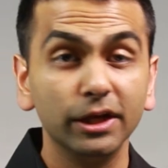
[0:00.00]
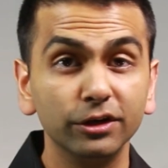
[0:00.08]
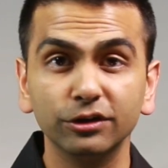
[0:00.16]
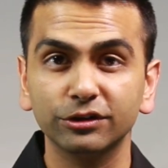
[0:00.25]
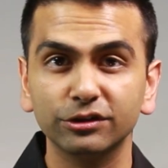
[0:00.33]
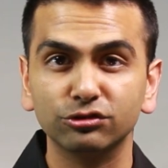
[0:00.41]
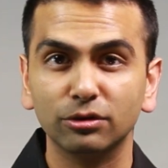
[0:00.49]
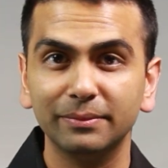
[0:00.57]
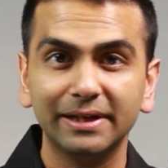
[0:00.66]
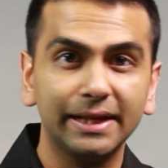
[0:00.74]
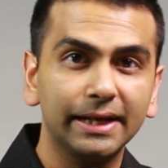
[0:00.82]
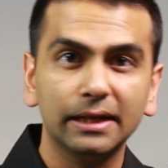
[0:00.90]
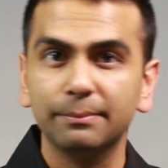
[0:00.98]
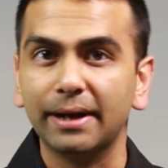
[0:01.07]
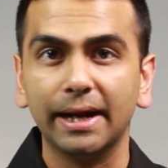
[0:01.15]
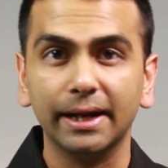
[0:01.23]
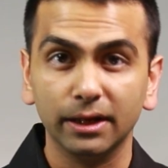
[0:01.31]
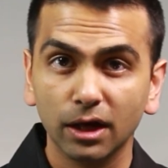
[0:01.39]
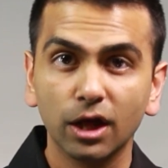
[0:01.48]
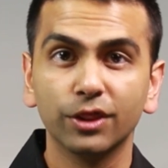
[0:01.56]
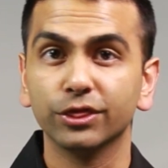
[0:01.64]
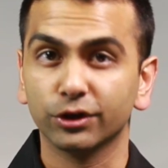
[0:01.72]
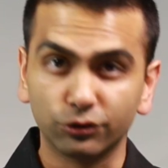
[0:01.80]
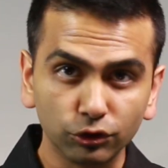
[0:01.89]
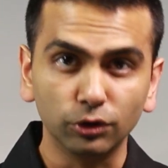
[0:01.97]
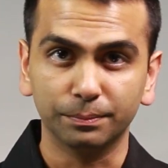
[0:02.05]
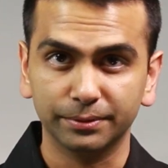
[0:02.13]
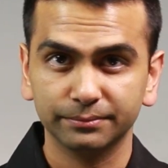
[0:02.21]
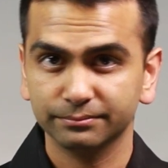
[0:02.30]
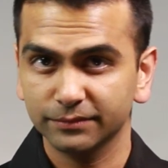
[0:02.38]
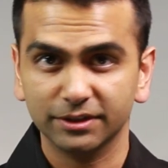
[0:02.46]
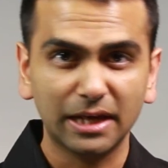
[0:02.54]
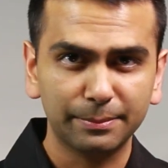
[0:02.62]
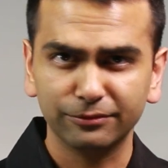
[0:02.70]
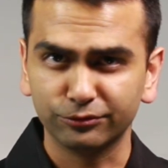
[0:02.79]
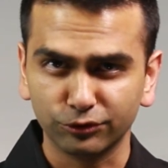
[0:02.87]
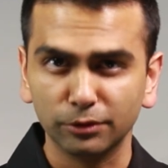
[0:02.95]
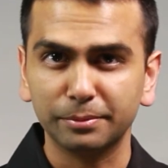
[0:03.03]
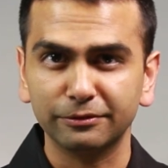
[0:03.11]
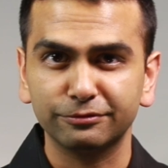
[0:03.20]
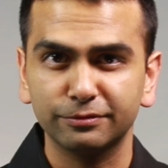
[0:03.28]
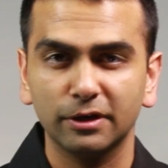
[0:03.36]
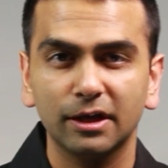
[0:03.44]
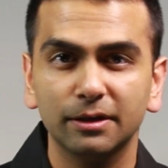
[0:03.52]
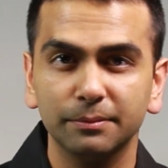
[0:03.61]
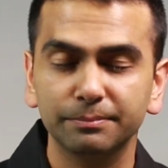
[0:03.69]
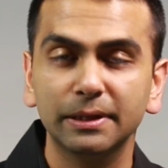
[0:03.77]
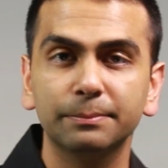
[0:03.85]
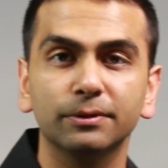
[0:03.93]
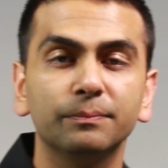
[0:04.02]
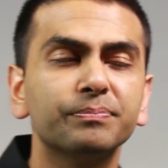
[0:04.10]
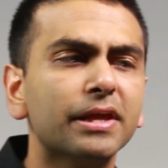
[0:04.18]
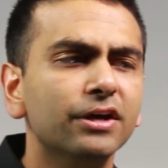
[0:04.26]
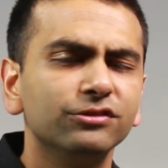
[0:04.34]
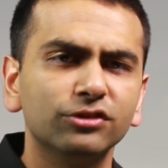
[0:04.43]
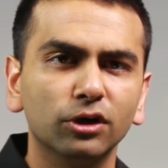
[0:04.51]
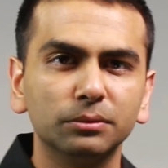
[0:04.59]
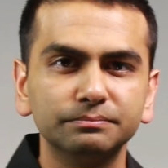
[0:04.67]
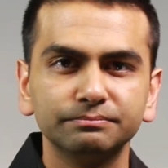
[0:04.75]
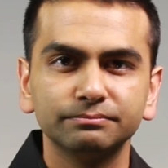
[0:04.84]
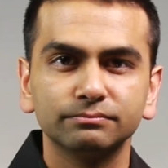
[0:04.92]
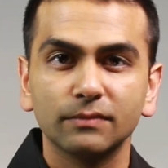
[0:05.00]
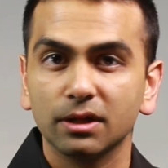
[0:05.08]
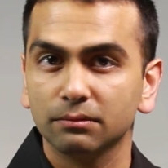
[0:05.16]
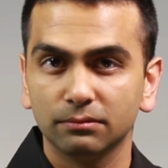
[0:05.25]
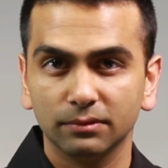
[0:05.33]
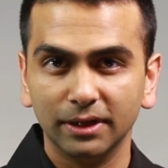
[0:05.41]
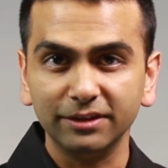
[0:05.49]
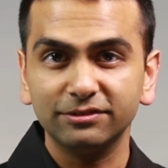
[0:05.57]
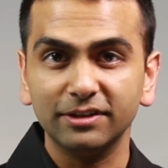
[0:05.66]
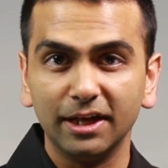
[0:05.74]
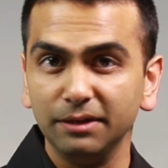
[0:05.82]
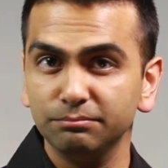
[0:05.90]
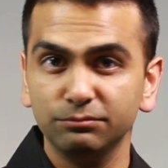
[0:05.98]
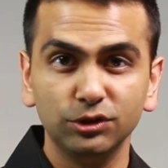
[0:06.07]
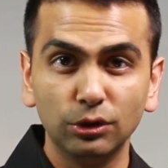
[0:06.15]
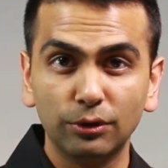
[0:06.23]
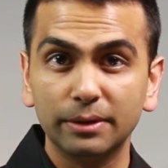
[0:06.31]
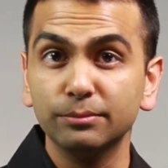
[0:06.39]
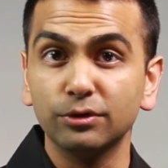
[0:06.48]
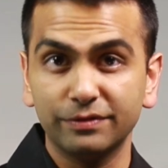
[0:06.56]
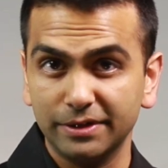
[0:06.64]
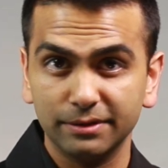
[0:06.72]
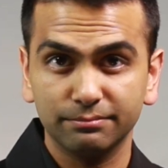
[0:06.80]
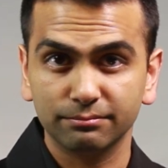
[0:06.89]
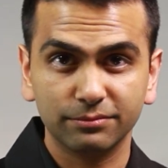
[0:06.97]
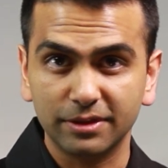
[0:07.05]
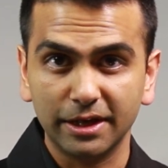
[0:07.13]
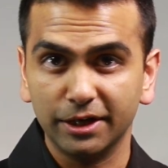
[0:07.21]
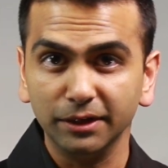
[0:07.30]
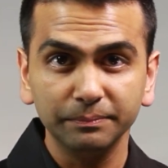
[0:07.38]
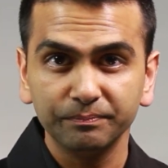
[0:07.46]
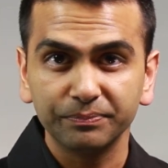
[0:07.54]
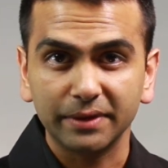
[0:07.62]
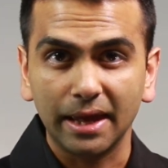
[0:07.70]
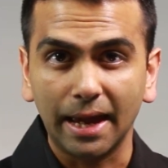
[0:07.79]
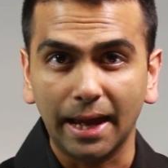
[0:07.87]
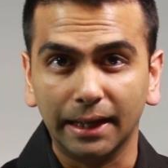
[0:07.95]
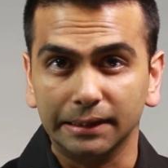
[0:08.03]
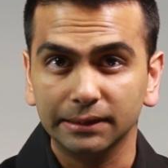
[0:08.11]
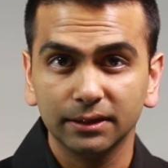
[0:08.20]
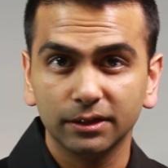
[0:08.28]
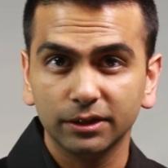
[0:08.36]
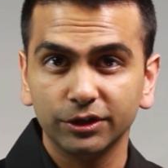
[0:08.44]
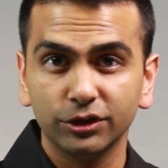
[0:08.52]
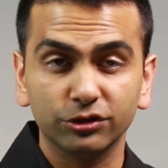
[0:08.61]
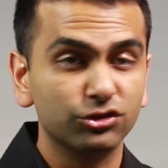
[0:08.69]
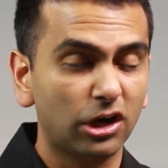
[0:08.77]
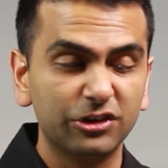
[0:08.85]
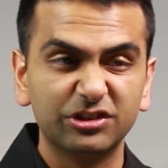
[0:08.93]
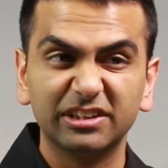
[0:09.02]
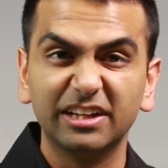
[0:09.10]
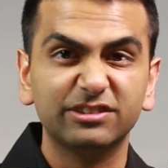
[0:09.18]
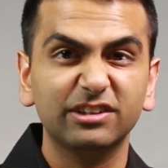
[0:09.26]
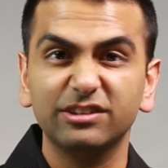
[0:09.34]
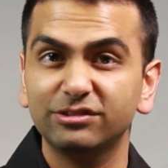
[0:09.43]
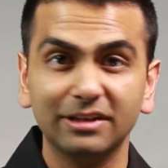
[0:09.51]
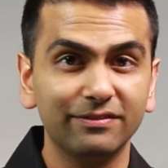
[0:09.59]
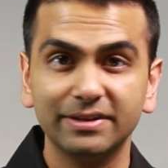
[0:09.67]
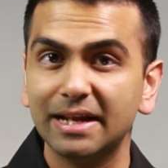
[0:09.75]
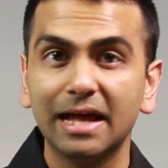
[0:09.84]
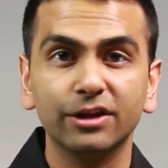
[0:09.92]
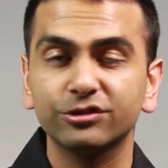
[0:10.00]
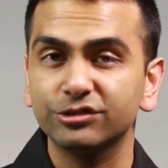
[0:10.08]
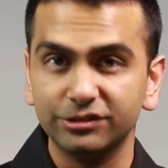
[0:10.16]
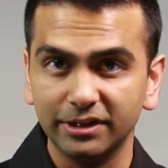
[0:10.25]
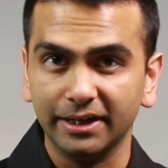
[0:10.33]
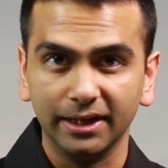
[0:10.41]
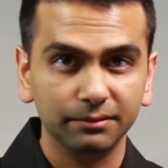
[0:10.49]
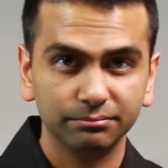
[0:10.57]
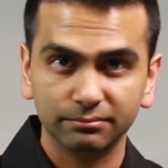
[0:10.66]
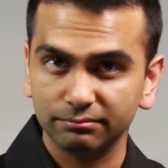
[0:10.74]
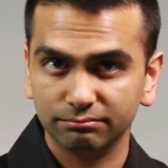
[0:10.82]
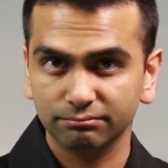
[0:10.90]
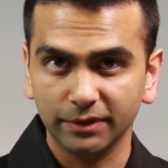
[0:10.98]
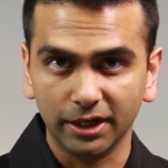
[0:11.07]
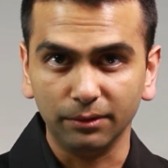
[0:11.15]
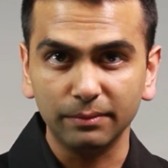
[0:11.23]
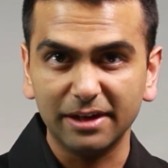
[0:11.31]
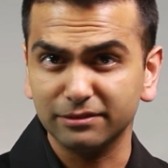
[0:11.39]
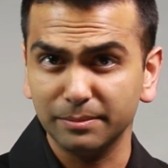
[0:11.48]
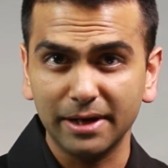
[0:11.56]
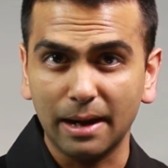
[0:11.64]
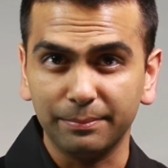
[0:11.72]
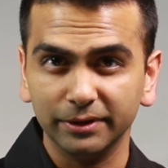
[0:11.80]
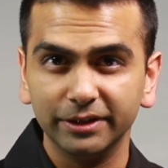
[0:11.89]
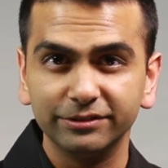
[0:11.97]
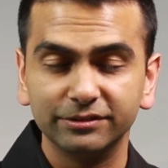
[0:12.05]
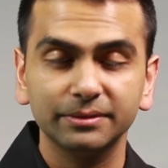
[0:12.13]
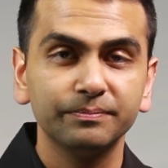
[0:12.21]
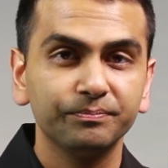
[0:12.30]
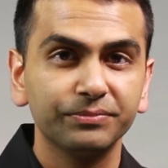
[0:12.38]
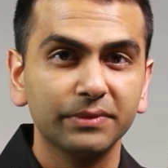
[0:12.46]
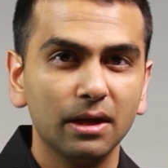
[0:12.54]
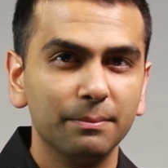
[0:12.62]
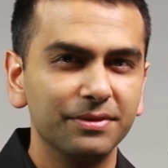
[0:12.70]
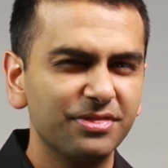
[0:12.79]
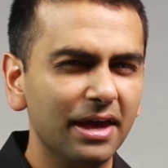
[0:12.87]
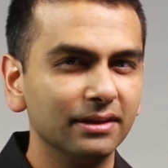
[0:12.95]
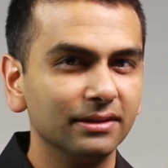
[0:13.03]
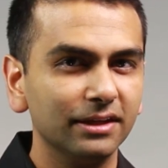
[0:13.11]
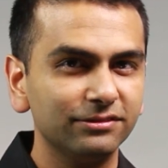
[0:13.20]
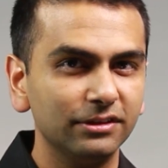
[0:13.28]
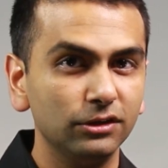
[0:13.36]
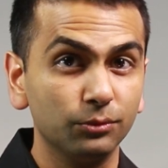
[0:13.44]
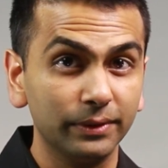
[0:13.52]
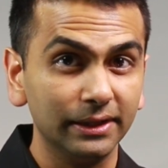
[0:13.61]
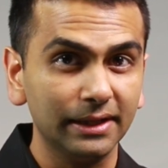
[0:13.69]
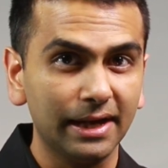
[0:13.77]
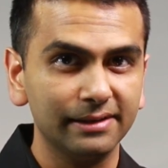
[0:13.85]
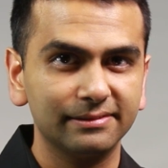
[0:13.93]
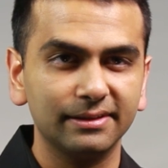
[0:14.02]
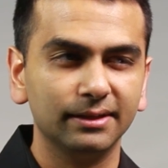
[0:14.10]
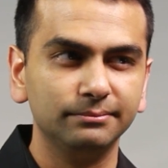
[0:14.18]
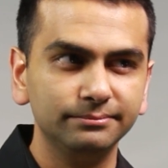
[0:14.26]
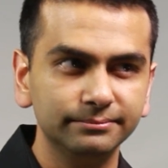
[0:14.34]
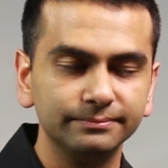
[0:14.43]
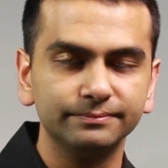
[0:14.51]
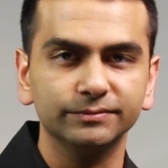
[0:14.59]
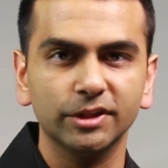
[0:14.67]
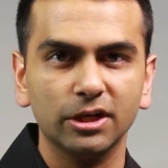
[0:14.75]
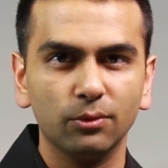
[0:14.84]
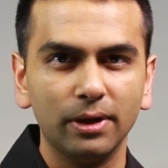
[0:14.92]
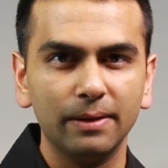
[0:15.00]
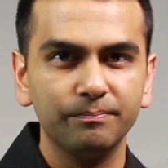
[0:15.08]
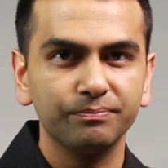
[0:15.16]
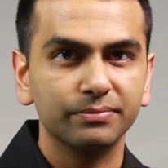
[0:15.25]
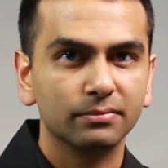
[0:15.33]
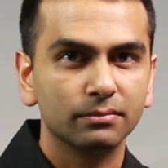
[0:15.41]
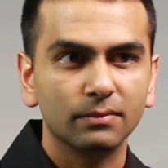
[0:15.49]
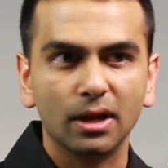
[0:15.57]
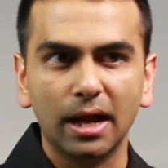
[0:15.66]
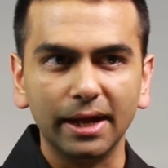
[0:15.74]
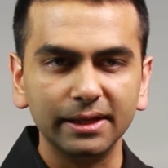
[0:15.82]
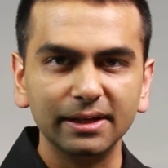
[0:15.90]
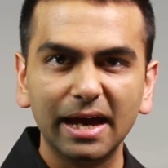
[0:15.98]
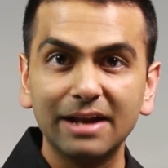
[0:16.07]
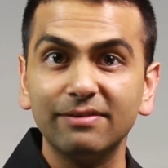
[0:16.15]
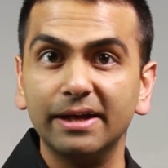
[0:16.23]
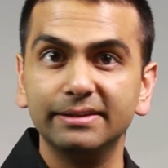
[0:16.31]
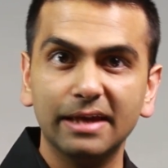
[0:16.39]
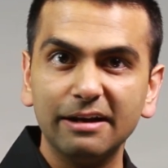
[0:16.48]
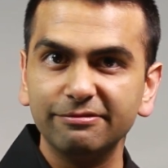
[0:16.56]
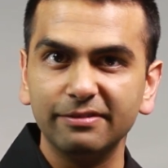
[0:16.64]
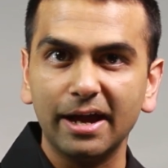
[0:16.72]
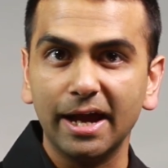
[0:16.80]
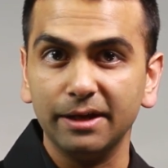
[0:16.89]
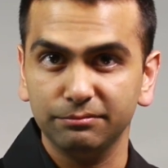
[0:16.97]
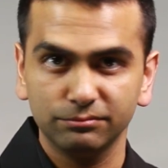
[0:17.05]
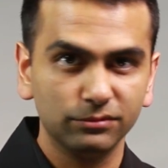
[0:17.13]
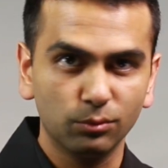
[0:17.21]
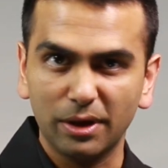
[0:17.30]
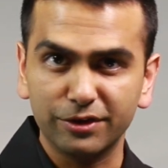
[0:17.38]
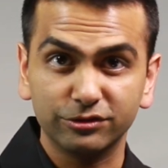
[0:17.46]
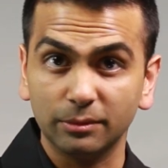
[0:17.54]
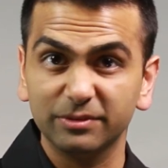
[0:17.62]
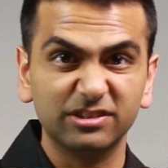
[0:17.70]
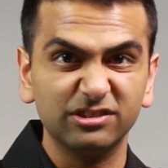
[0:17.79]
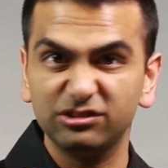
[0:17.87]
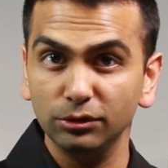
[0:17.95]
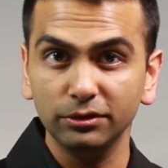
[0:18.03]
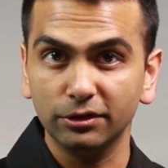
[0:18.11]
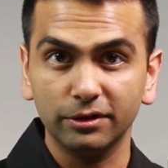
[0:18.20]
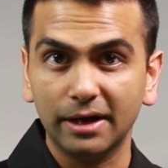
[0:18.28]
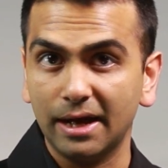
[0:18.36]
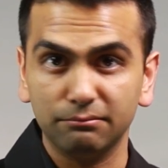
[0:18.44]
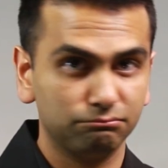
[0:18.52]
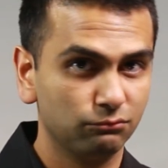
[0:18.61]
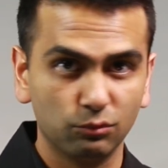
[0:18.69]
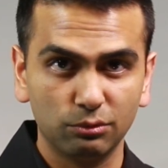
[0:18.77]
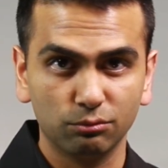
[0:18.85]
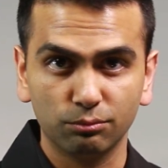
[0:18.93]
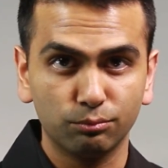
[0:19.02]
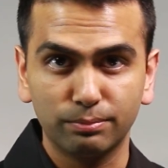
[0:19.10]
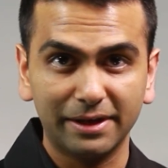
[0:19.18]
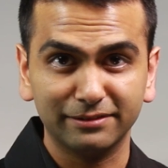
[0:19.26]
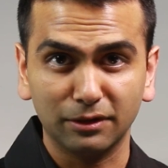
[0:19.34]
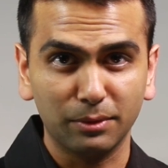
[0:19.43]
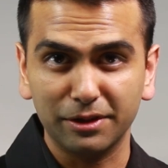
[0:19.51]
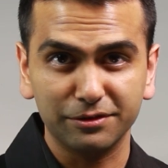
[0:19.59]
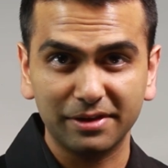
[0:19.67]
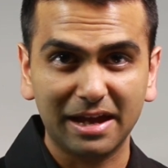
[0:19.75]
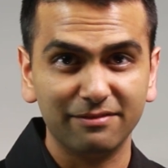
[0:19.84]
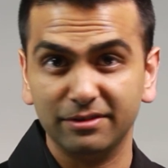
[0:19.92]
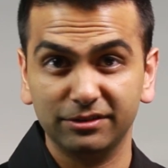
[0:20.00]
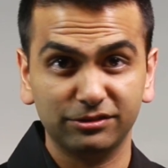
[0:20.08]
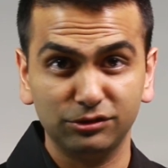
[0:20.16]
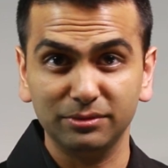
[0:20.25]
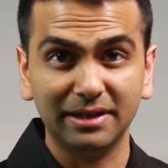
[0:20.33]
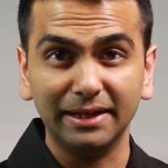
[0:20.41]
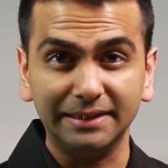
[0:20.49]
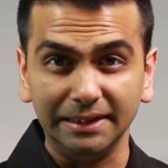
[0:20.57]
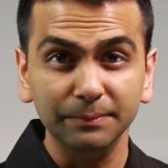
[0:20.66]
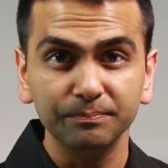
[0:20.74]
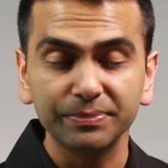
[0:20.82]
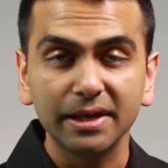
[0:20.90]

Here, you're discriminating by the group, the type of group of uh, people. So let's say you own a movie theater and you're charging, let's say, seven dollars a ticket, you know, as a monopolist. But then let's say you realize that, hmm, you know what? I can kind of identify whether someone's a student or not based on whether they have a student I D.